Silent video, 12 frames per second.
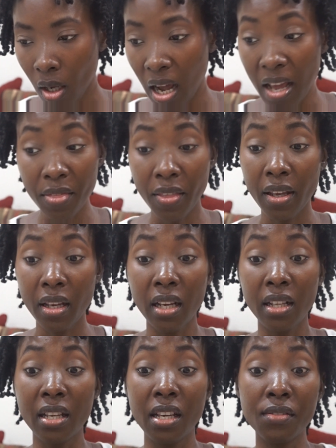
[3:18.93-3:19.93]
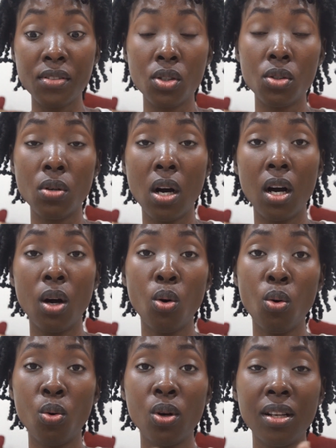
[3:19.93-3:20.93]
I think it gives you a
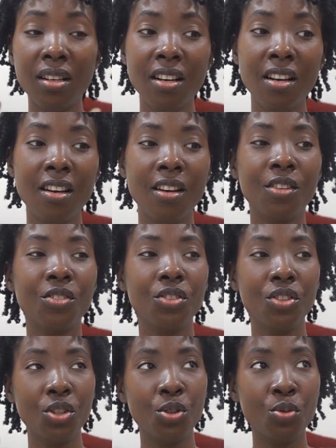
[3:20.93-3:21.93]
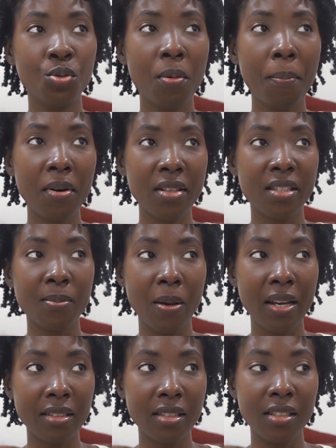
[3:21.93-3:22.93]
whole new
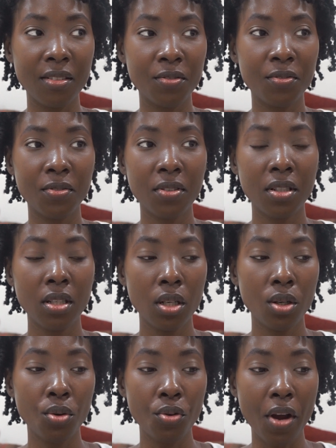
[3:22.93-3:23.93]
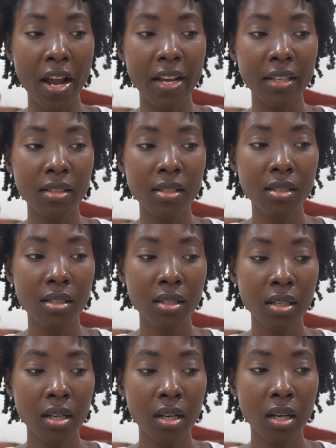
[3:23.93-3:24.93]
perspective, right?
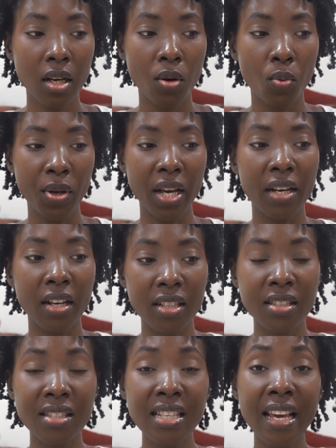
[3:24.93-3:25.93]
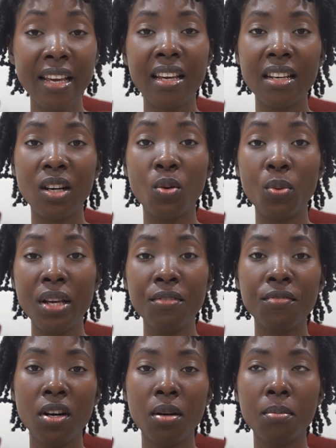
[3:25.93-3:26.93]
We are not taken away
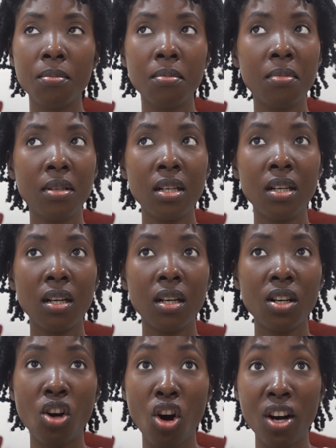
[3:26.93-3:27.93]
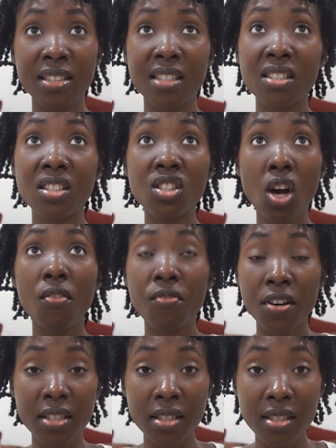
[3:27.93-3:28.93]
from God's
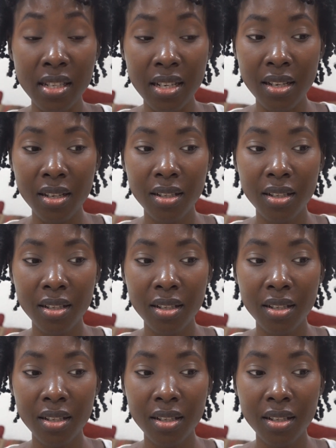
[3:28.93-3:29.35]
sovereignty